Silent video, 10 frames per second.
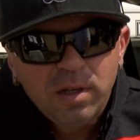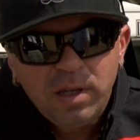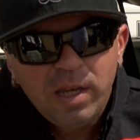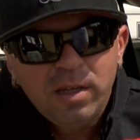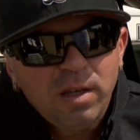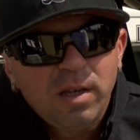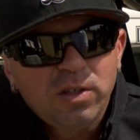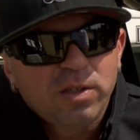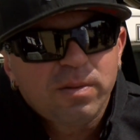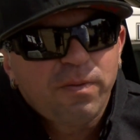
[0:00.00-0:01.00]
it
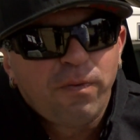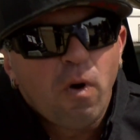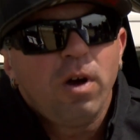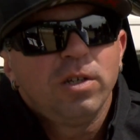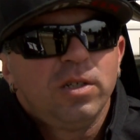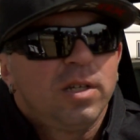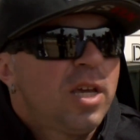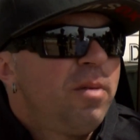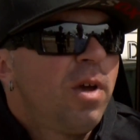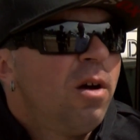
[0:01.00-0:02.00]
just fires you to
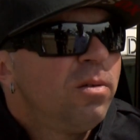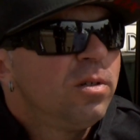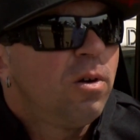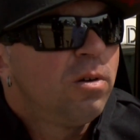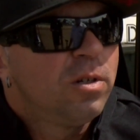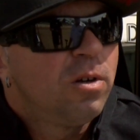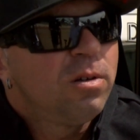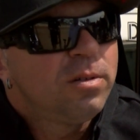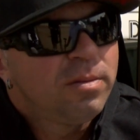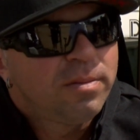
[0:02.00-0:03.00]
keep going on and on.